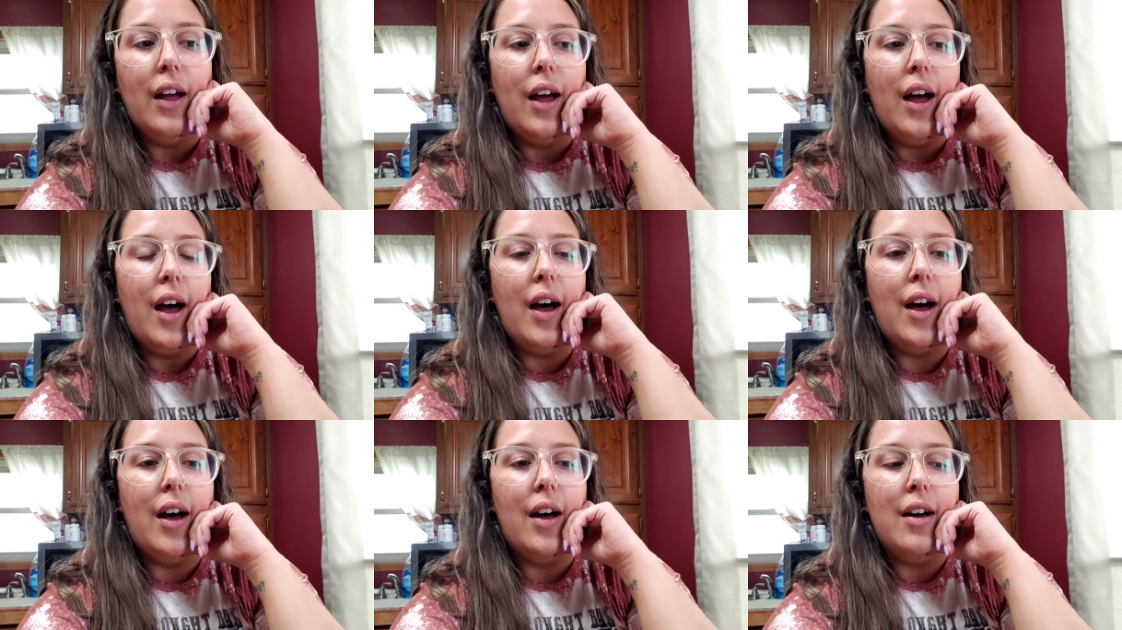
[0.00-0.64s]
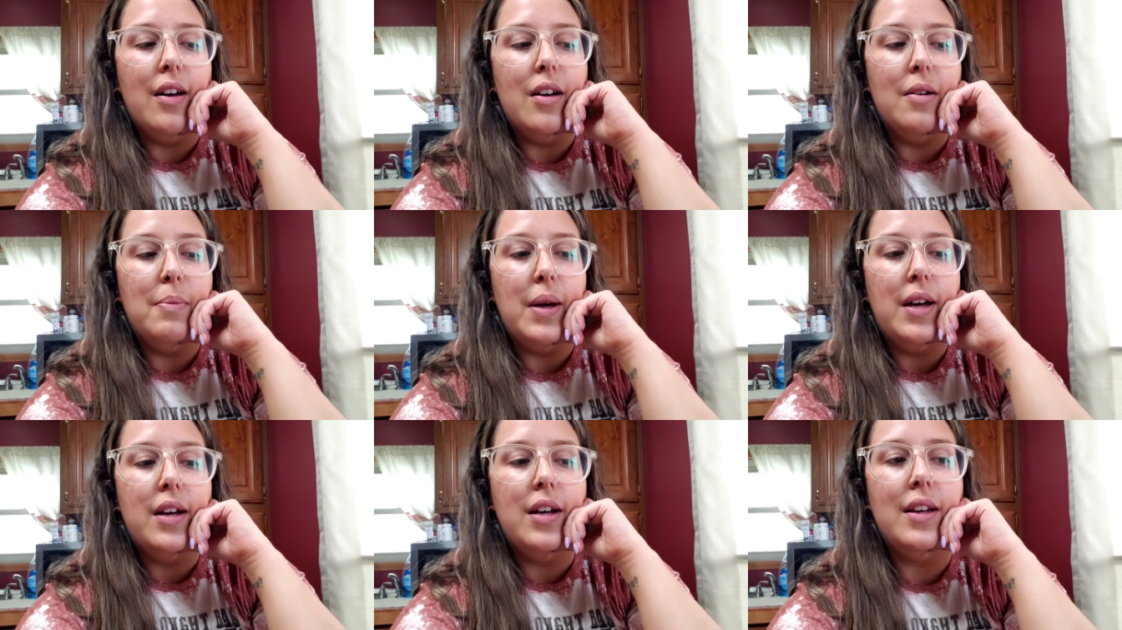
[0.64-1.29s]
Um,
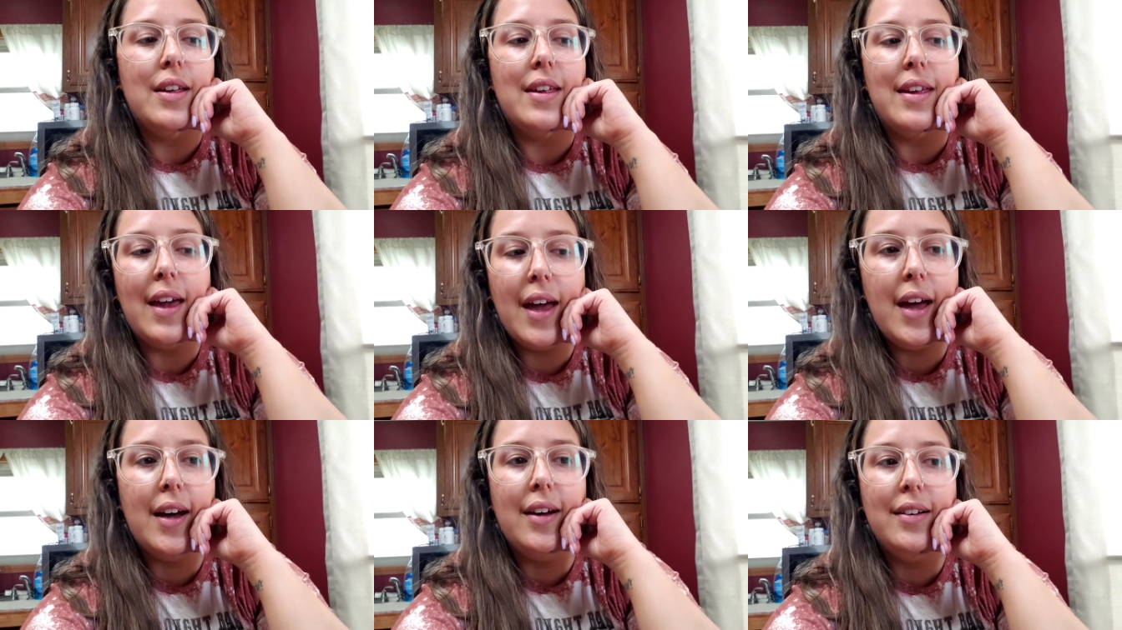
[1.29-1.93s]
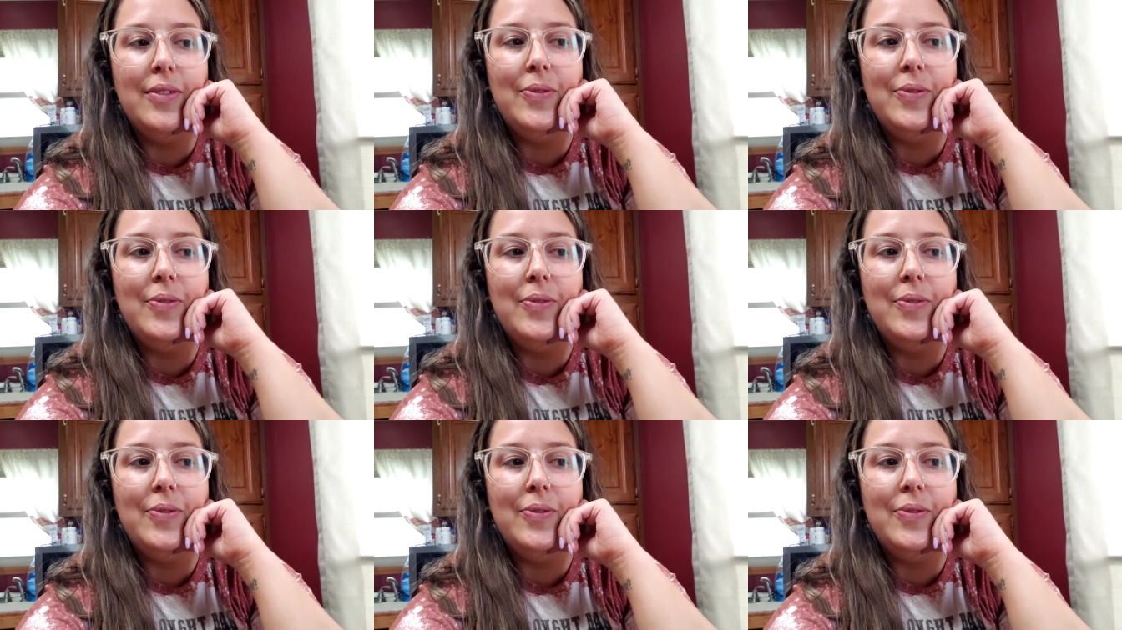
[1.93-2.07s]
yeah.